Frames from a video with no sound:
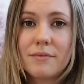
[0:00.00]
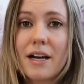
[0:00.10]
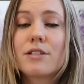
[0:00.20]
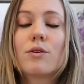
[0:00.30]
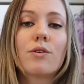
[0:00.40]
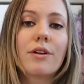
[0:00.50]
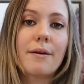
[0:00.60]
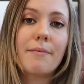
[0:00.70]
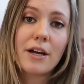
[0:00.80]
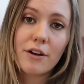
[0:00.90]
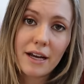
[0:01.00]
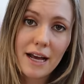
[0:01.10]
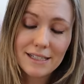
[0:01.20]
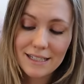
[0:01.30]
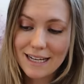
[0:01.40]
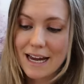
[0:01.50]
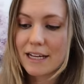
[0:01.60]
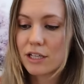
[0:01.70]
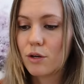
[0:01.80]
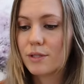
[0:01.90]
I told her that migraine as a
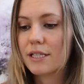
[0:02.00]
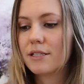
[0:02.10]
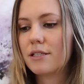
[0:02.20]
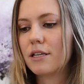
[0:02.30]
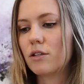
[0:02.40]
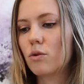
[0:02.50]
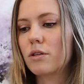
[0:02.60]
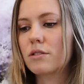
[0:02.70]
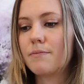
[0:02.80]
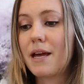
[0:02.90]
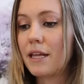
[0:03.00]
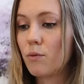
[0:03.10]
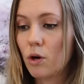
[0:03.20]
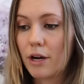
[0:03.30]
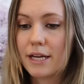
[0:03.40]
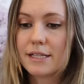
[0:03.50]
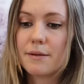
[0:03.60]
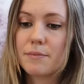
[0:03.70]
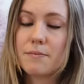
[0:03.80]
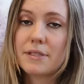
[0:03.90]
diagnosis ignores many worrying
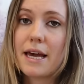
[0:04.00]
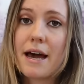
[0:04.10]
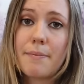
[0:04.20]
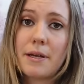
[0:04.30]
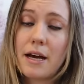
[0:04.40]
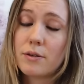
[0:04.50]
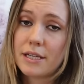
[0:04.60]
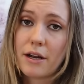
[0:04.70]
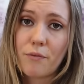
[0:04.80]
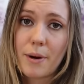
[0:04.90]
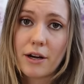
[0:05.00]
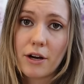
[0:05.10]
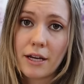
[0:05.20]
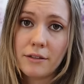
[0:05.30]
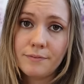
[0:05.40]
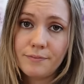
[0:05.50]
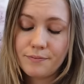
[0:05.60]
symptoms that happen outside of migraine.